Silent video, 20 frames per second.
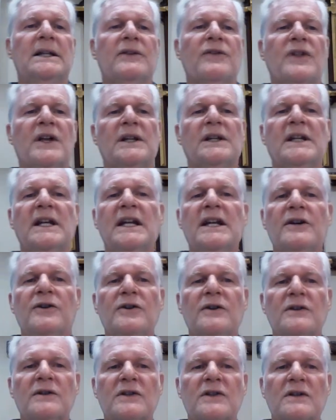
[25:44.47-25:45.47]
The
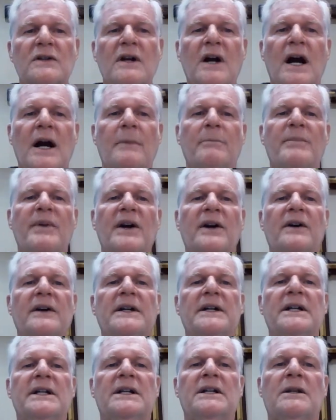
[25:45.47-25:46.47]
leaders are
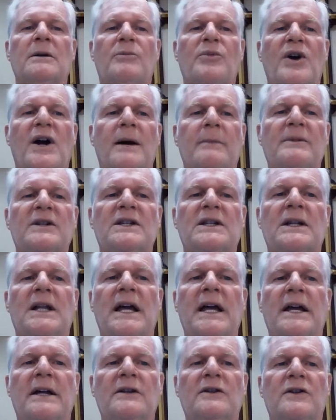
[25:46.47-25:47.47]
buried in the promised
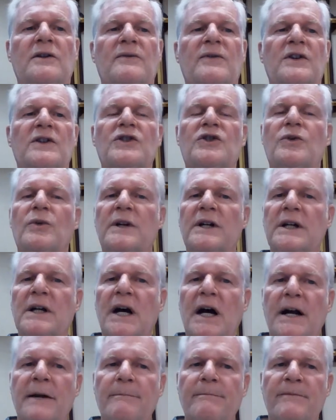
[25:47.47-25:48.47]
land. Verse
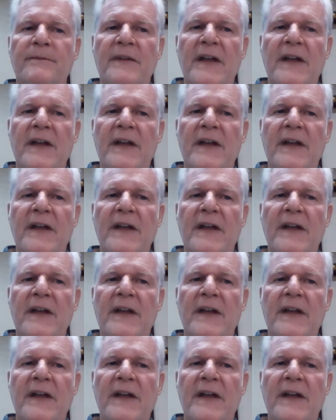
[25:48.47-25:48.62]
29.